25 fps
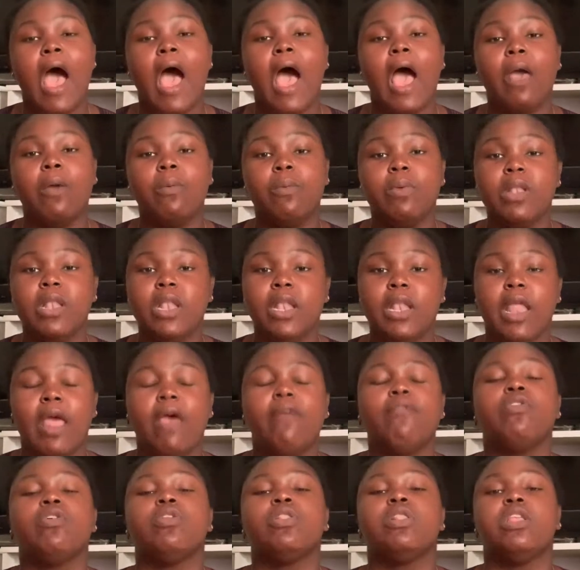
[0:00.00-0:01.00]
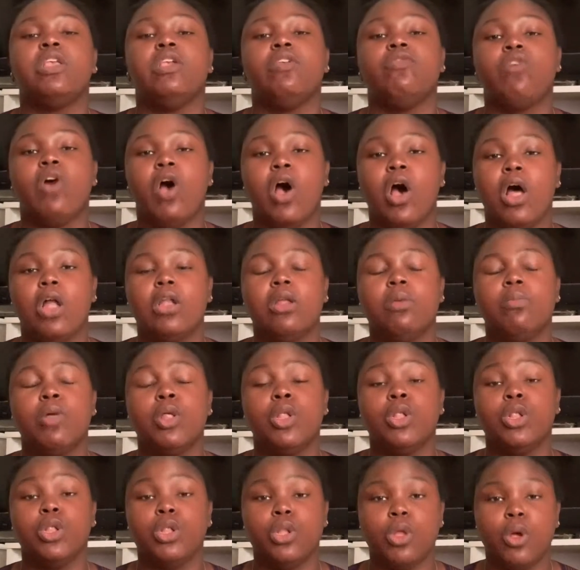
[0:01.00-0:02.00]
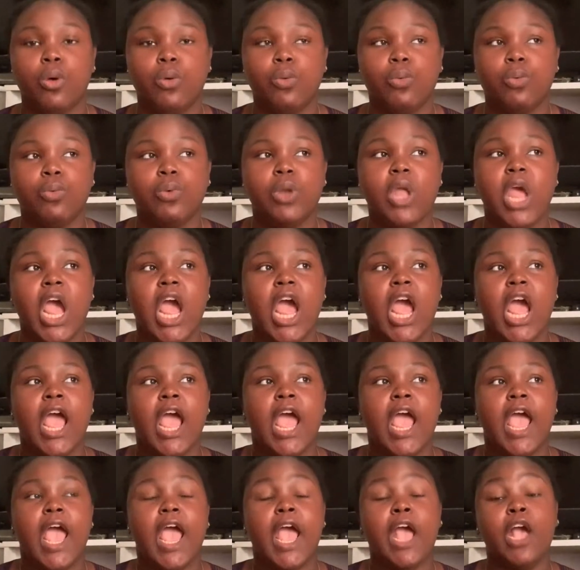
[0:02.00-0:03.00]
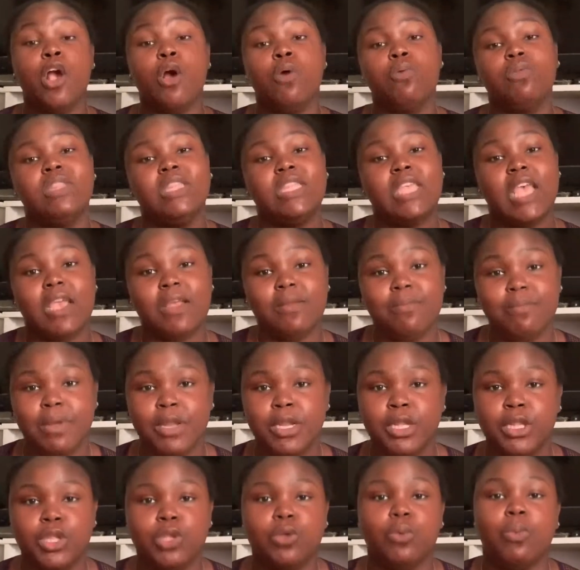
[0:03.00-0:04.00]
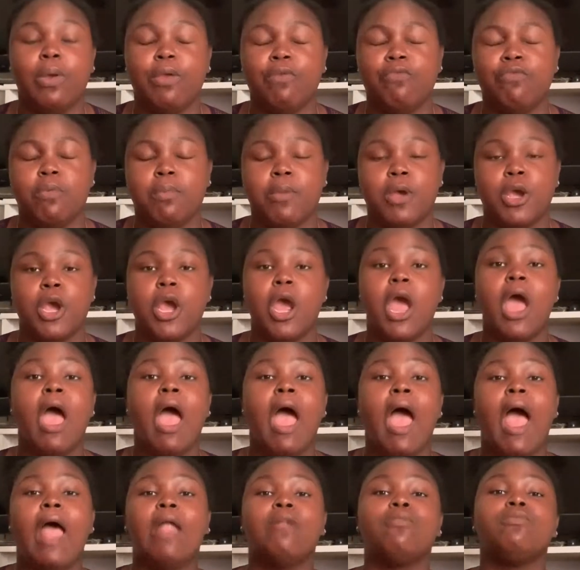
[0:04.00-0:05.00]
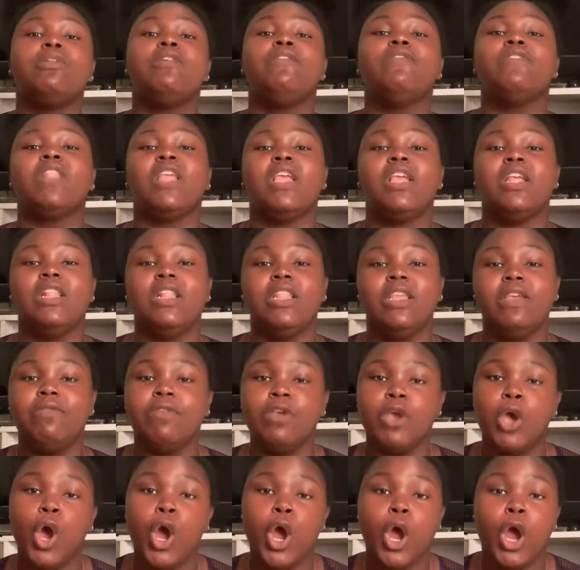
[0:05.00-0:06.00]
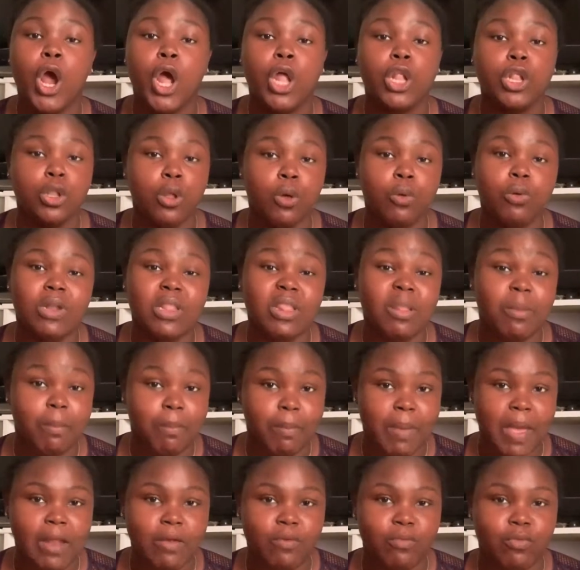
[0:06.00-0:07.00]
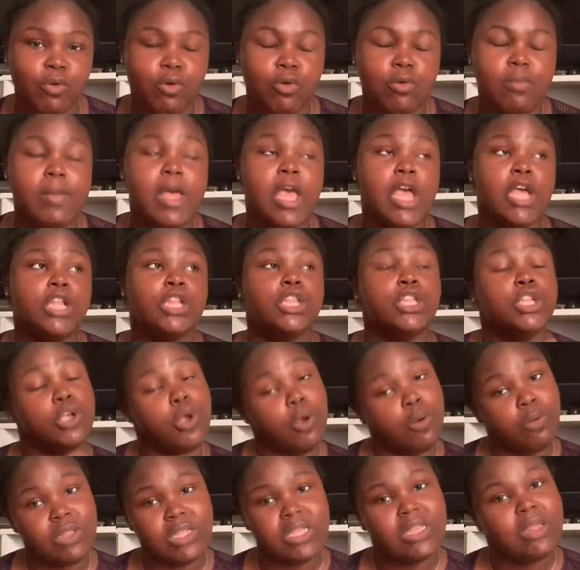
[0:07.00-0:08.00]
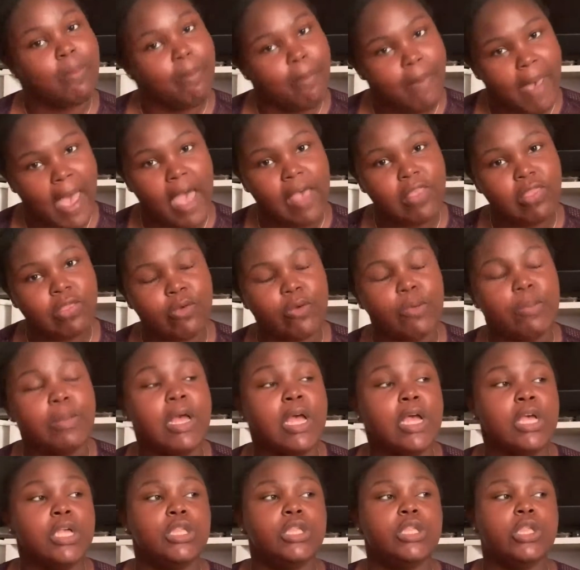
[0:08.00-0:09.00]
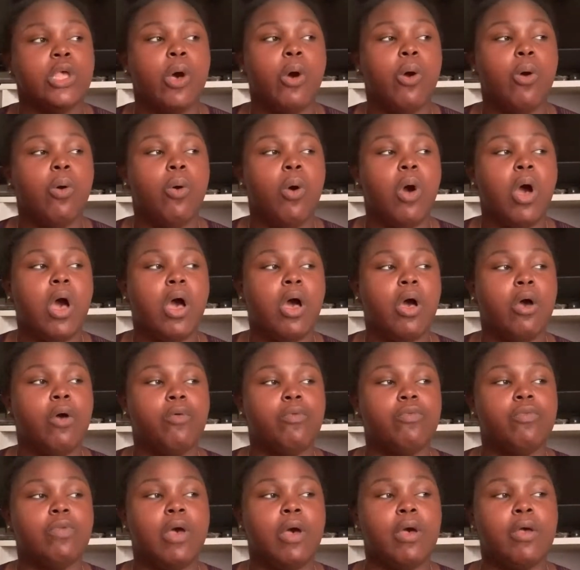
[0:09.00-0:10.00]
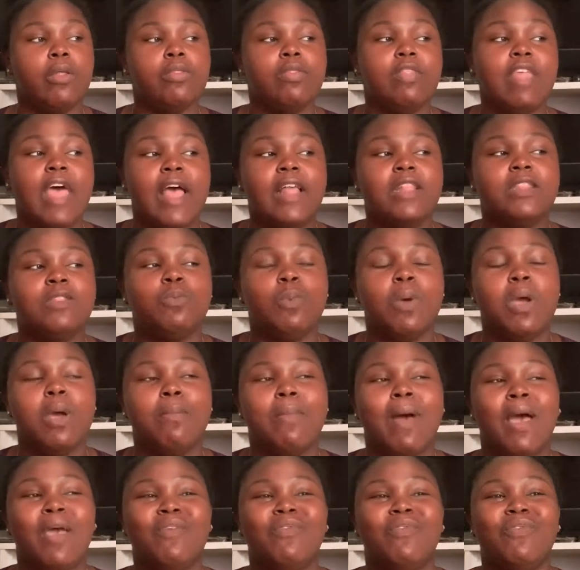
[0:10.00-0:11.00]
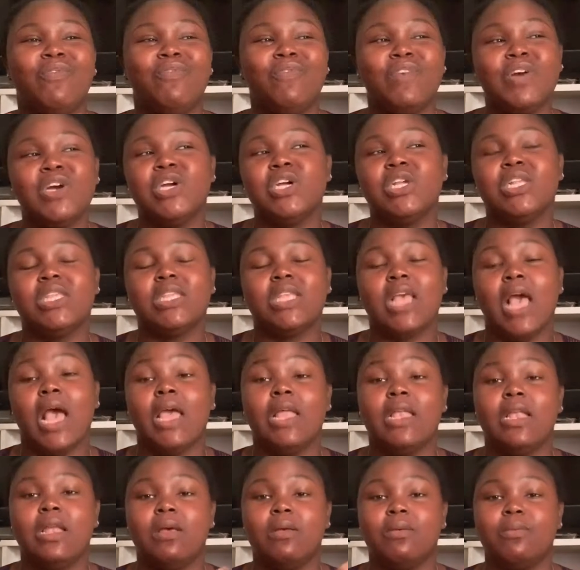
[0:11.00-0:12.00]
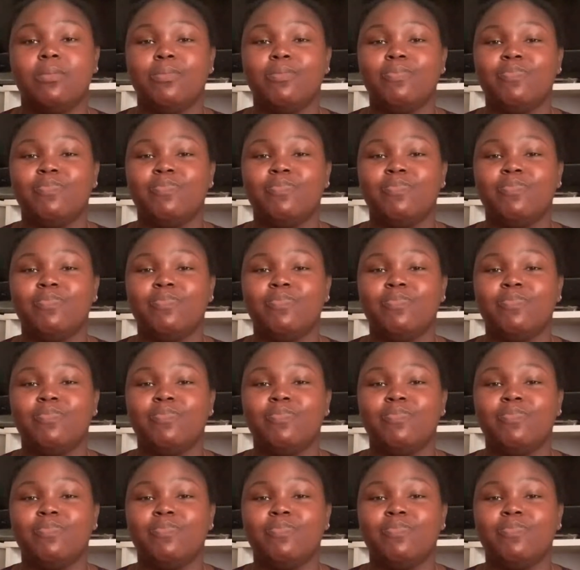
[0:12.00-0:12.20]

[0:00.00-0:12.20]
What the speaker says: I would never leave Autumn alone and go 10 minutes away from her. I don't even like leaving her alone in the bedroom to go to the bathroom. So that's where my first kind of